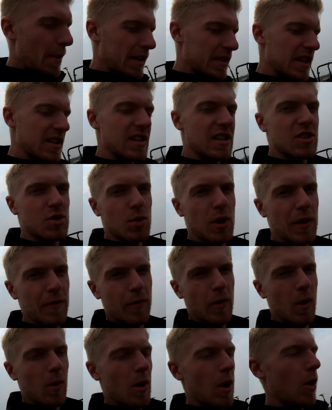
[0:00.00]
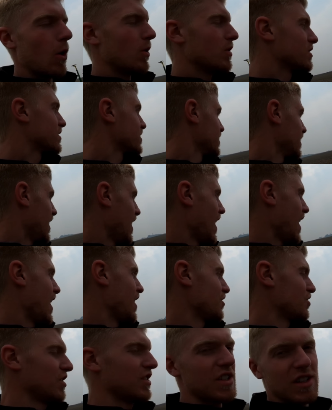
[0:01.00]
like this, that's 24 rows, I
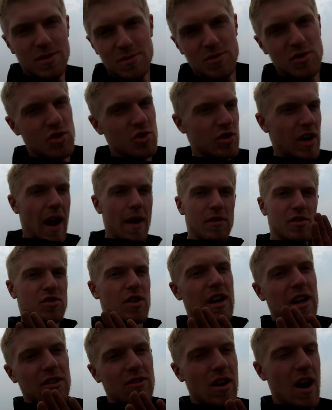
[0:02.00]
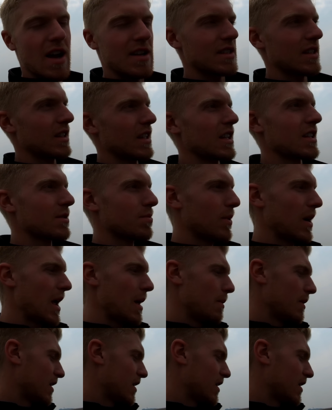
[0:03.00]
usually just drive straight across it this way